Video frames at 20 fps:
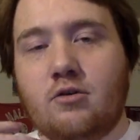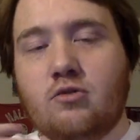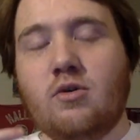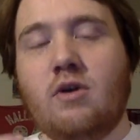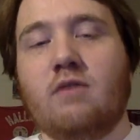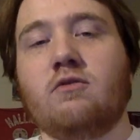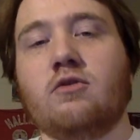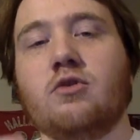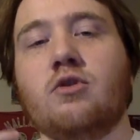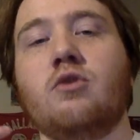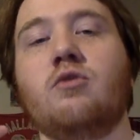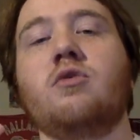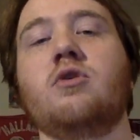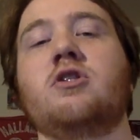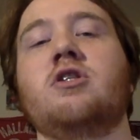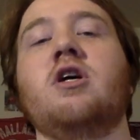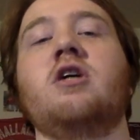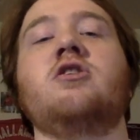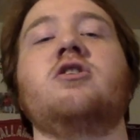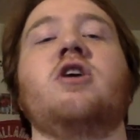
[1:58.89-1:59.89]
Trevor Lewis
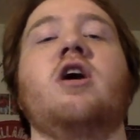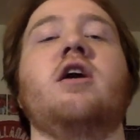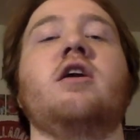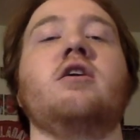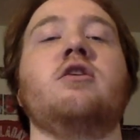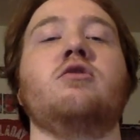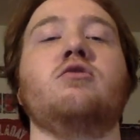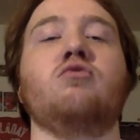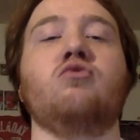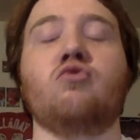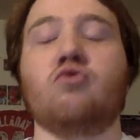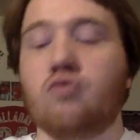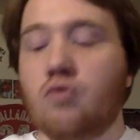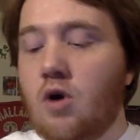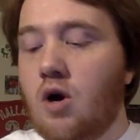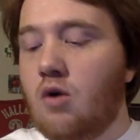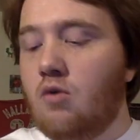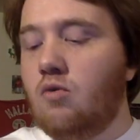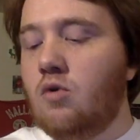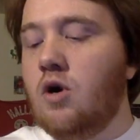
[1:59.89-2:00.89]
and Johnny
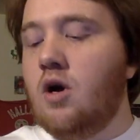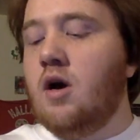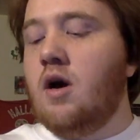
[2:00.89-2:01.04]
Gaudreau.